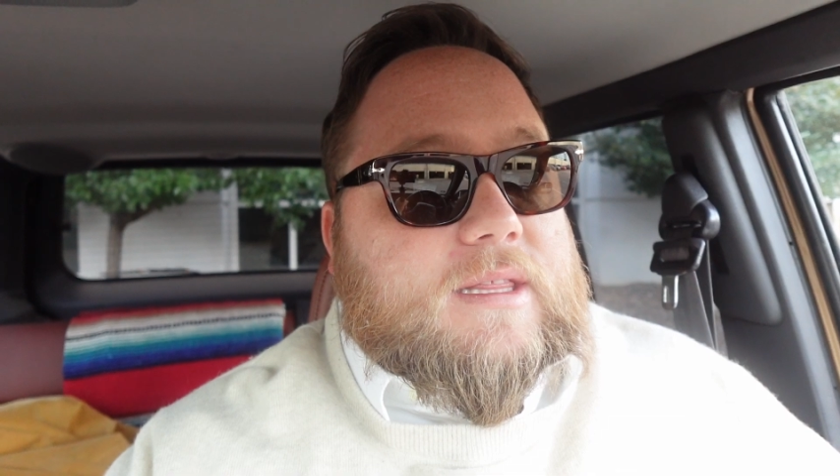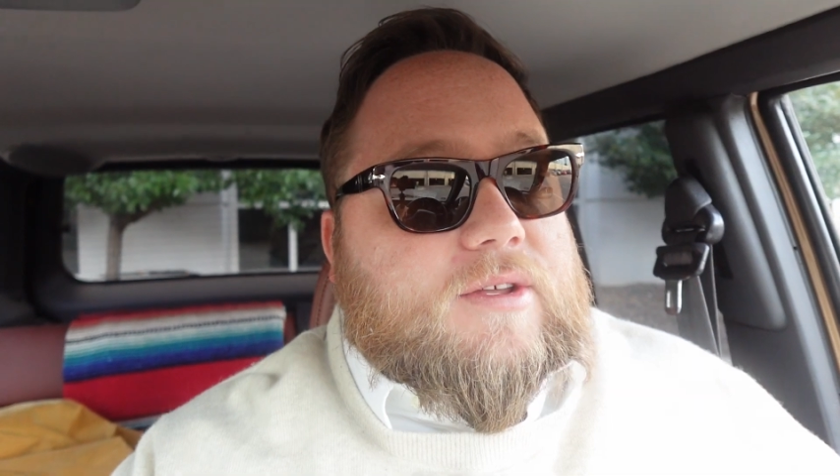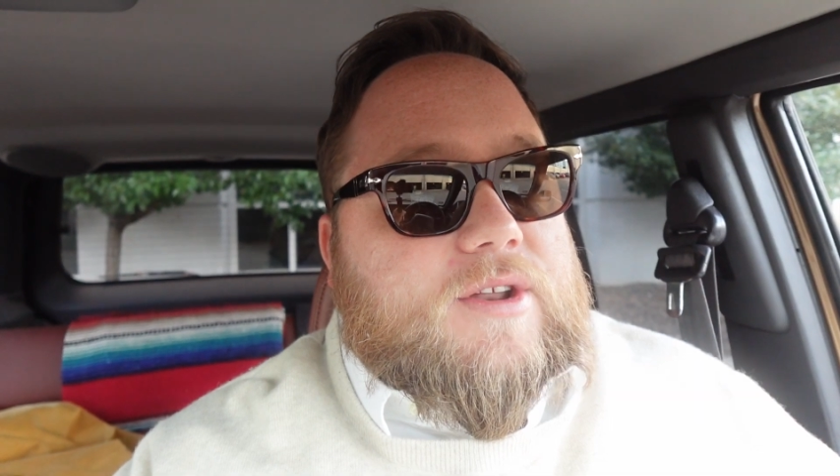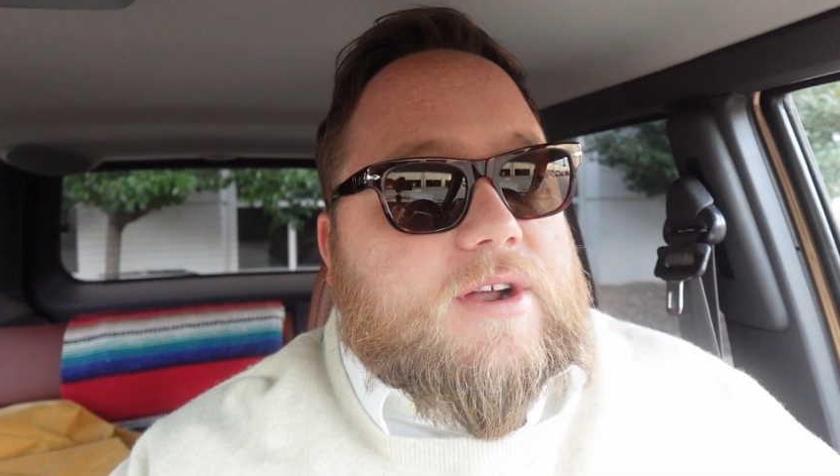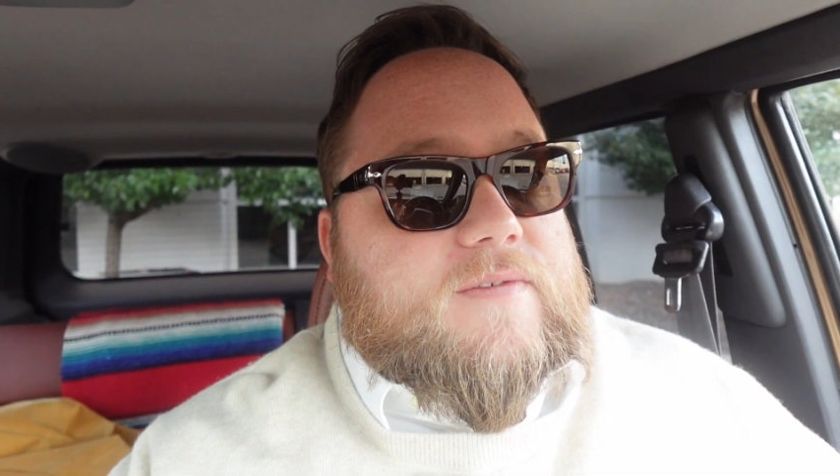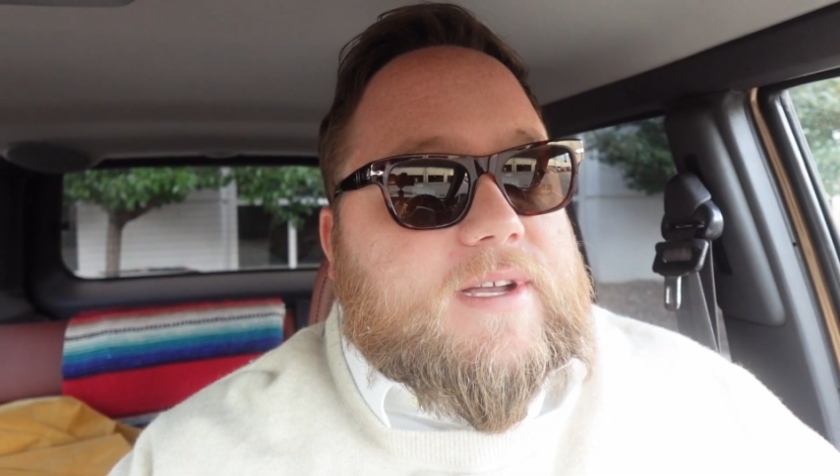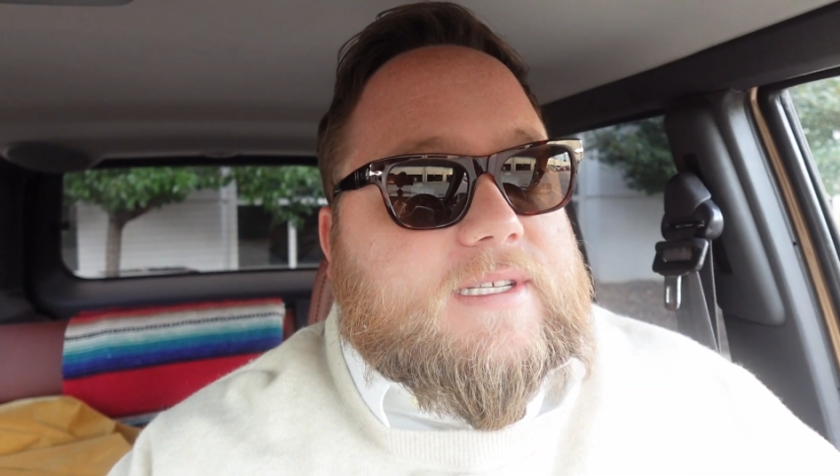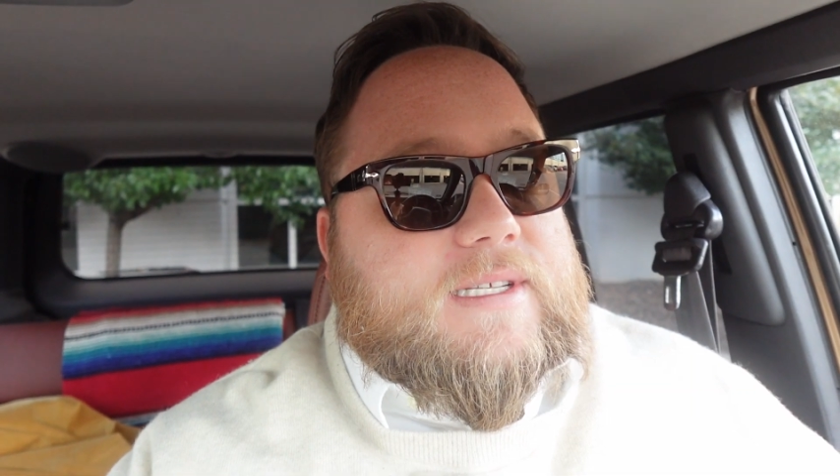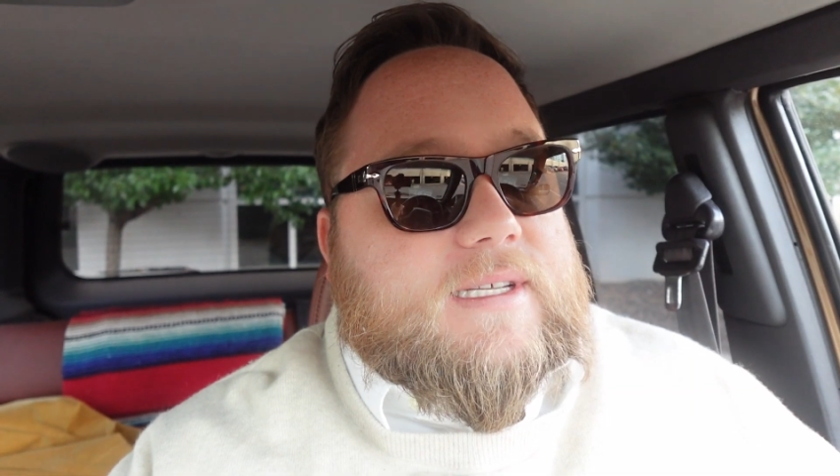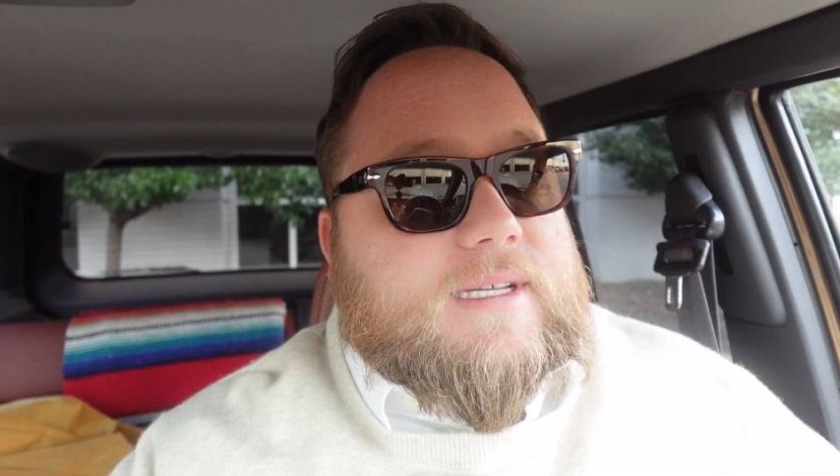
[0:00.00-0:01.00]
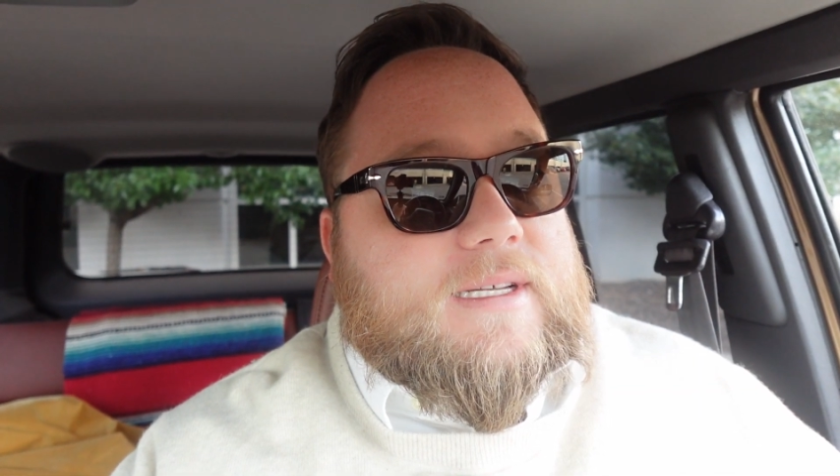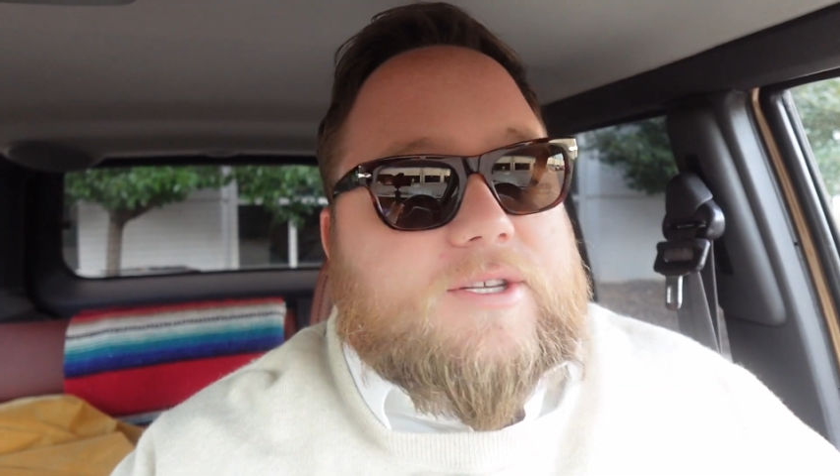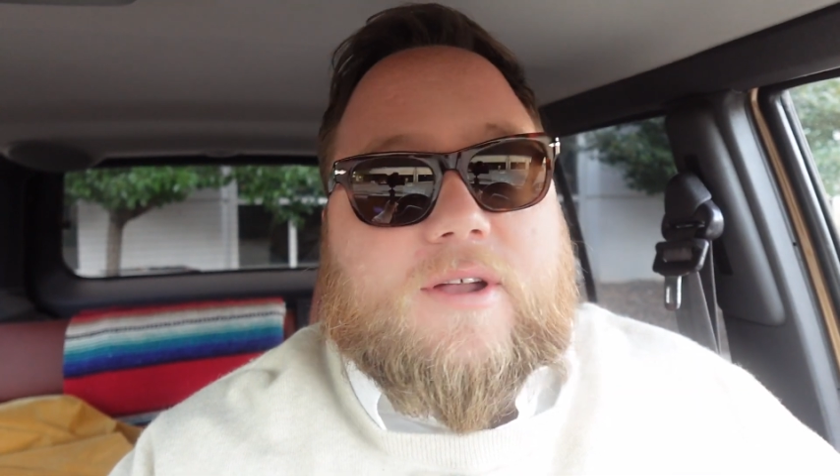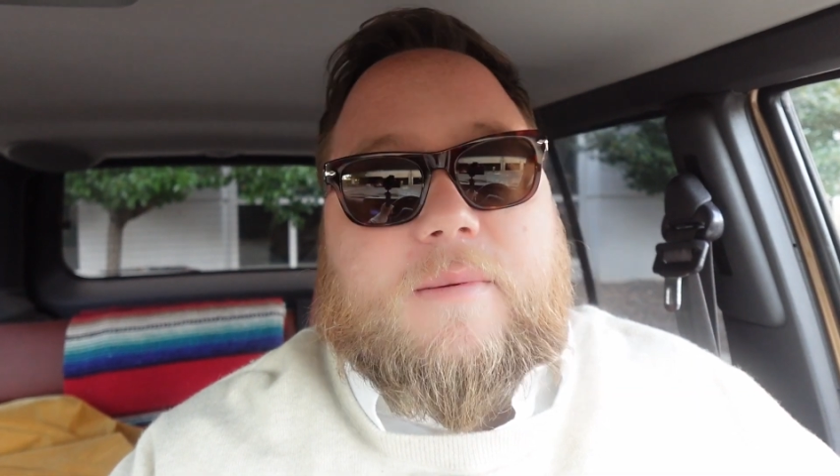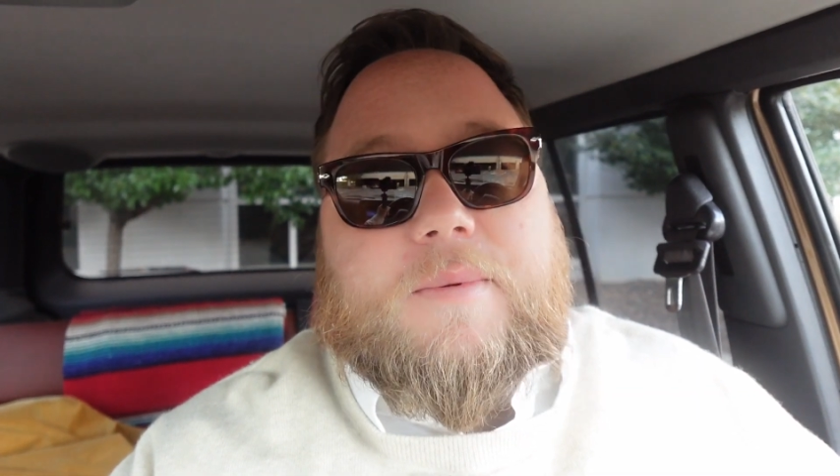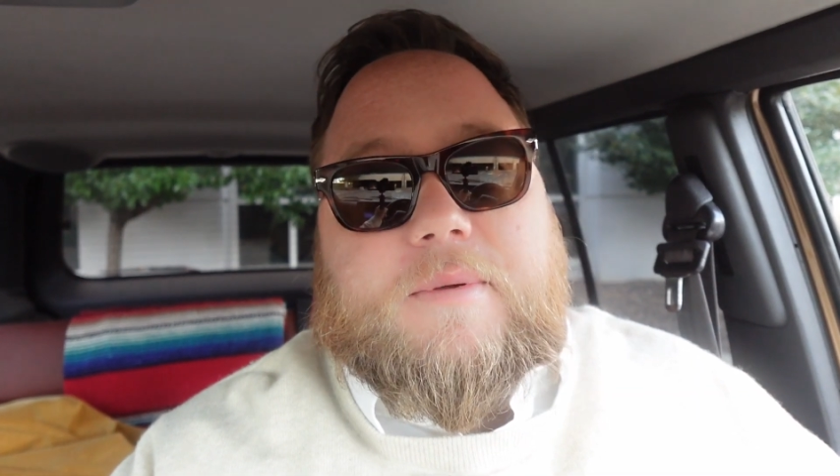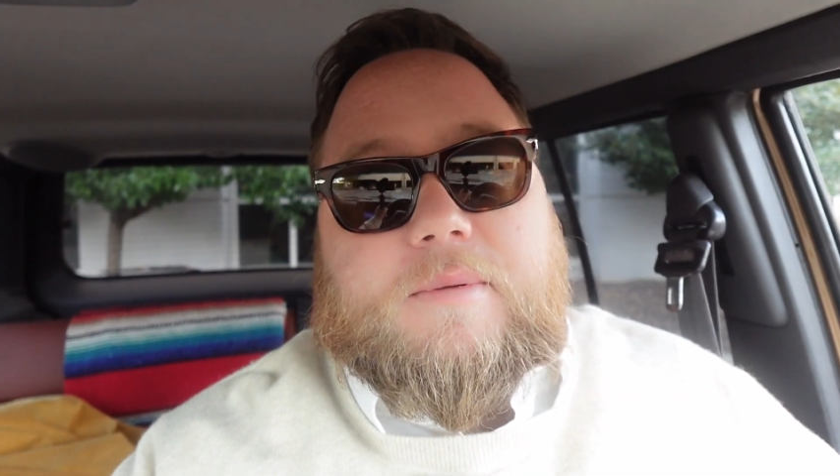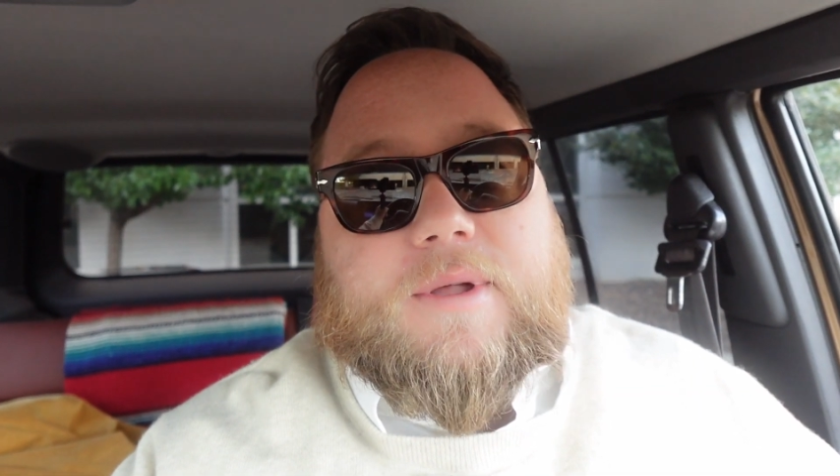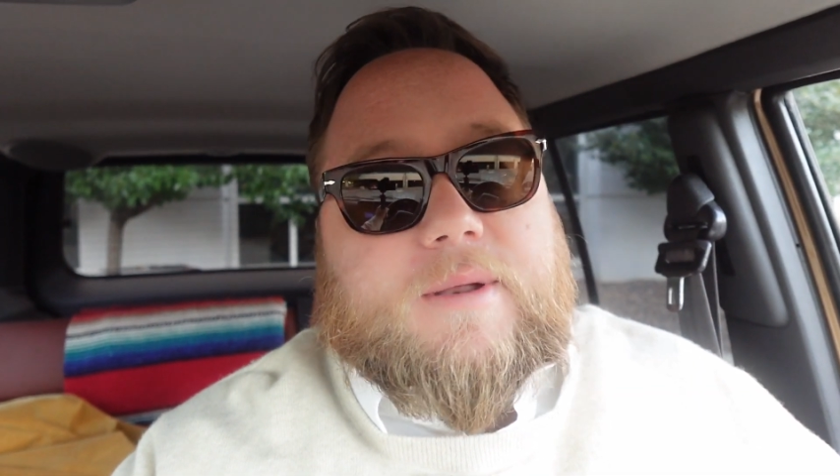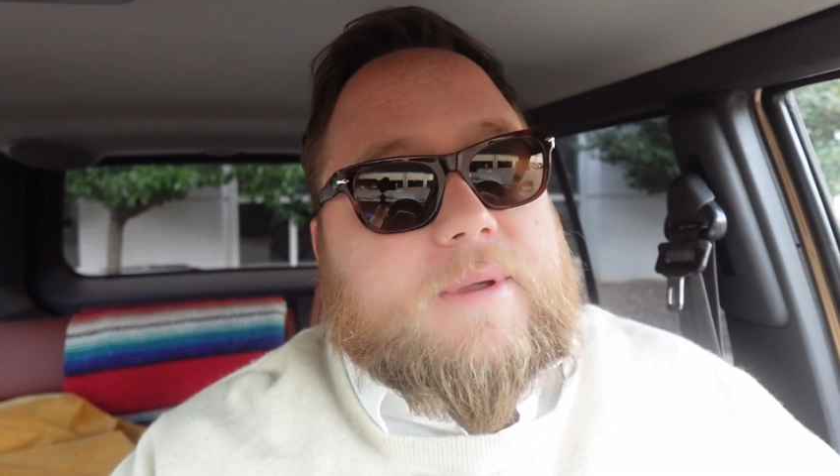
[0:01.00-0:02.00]
A little nervous. Don't know how many
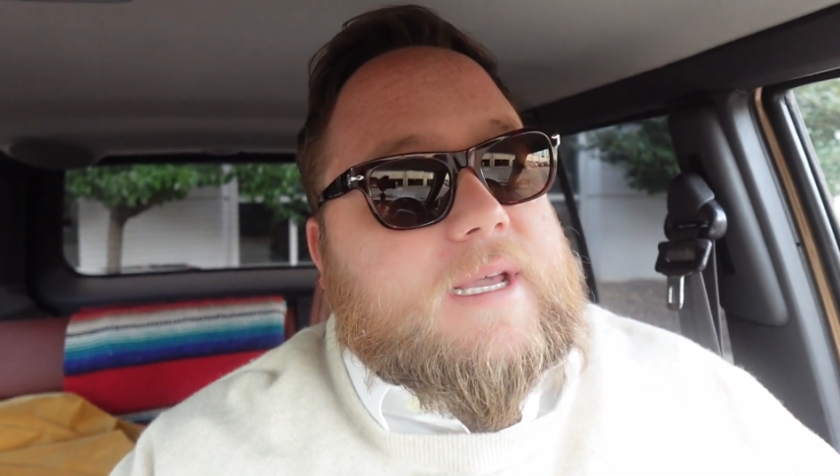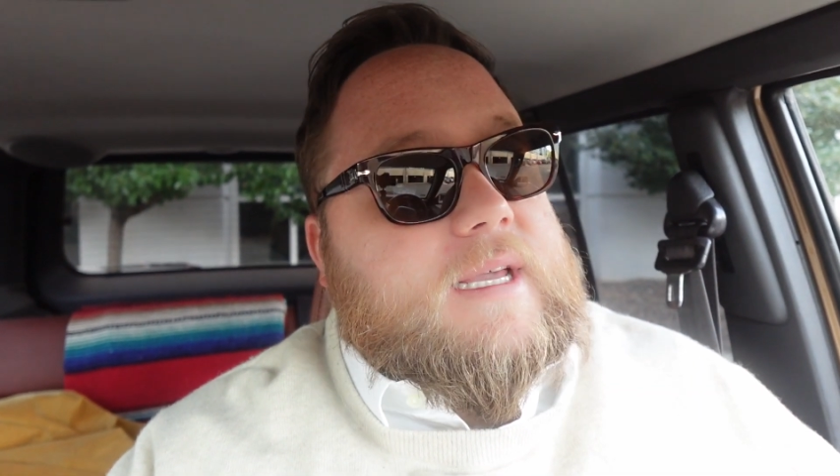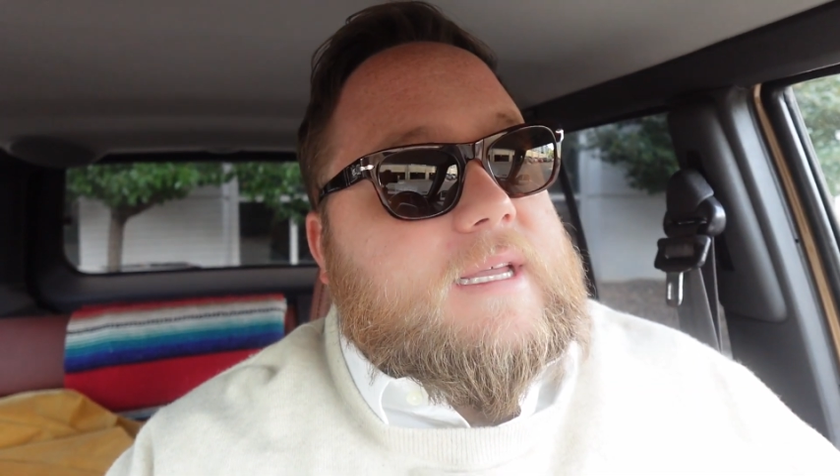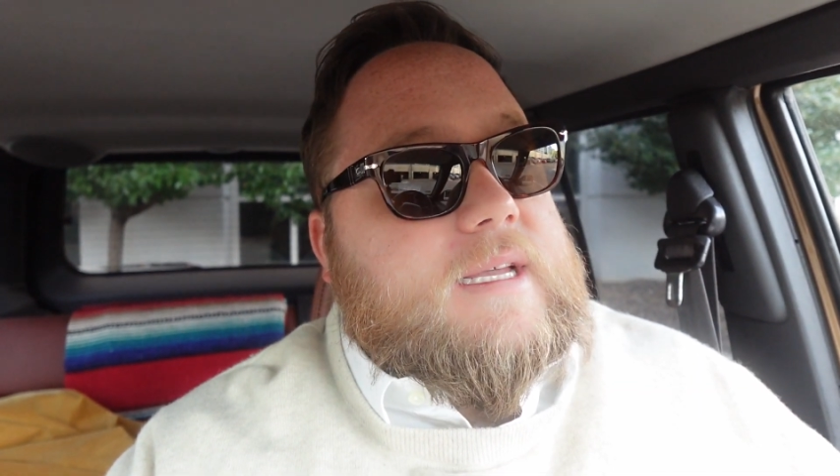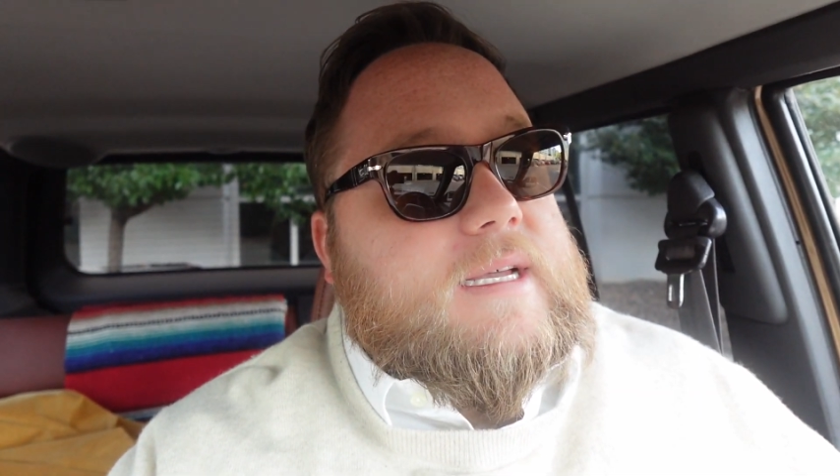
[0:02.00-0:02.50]
people are gonna be.